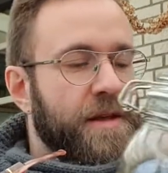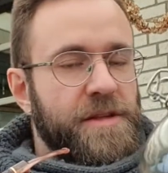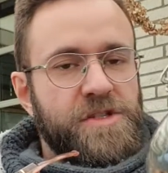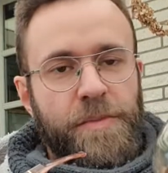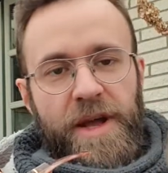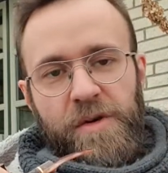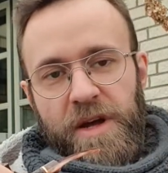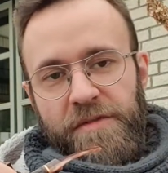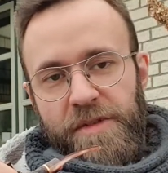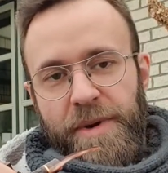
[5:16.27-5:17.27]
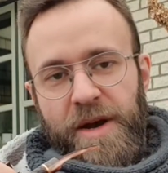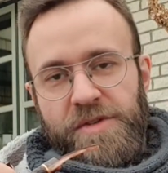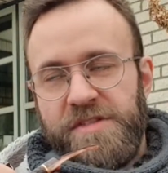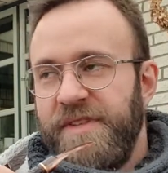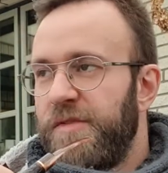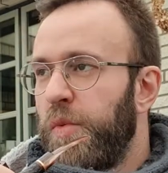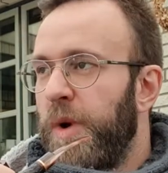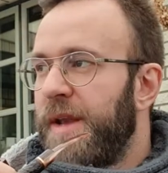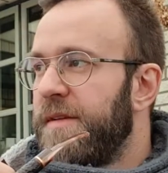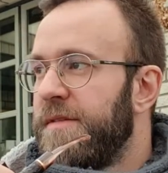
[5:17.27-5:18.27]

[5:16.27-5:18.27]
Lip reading: This tobacco out of the pouch is very wet,